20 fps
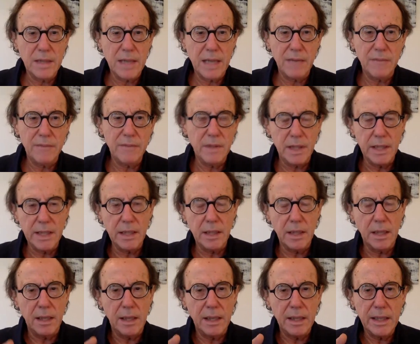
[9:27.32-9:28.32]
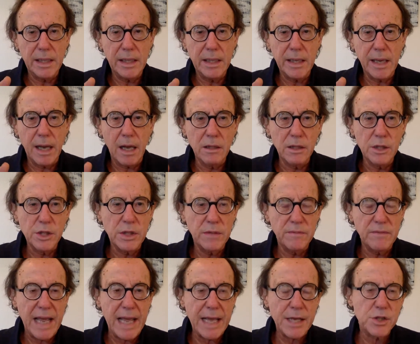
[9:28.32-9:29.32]
kind of ideology
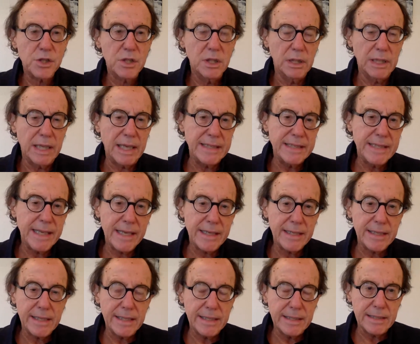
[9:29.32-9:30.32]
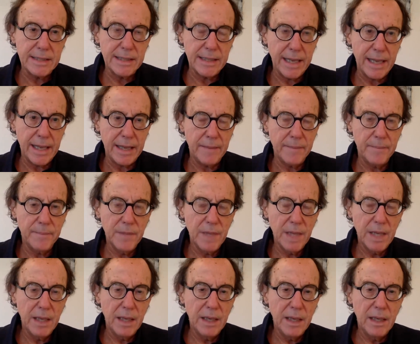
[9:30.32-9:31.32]
of national identity today
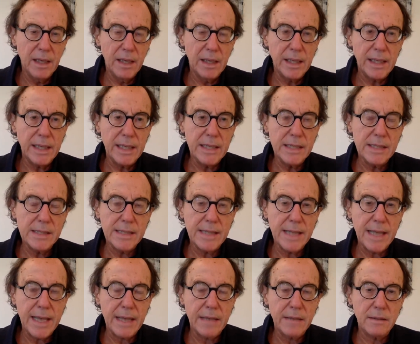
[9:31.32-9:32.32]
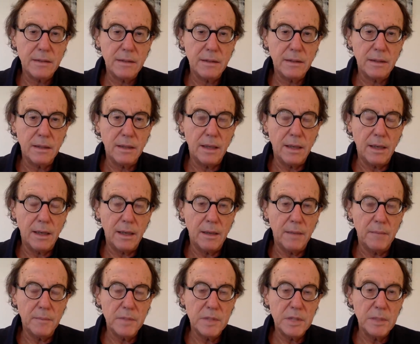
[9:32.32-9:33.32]
is that,
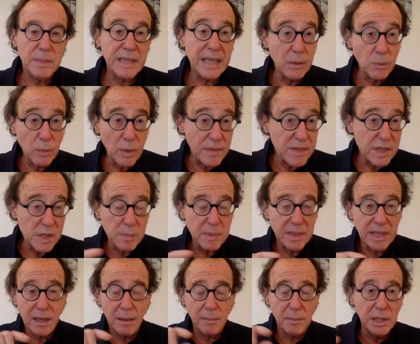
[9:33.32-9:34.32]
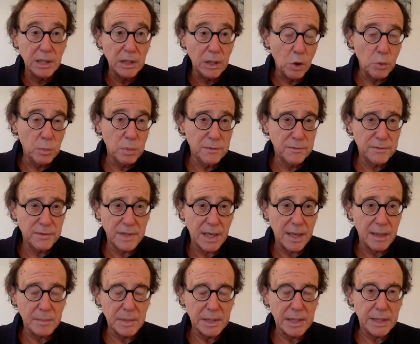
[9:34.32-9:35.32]
to begin with, it's become a global
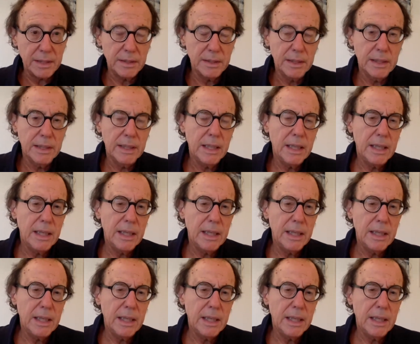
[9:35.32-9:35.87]
phenomenon.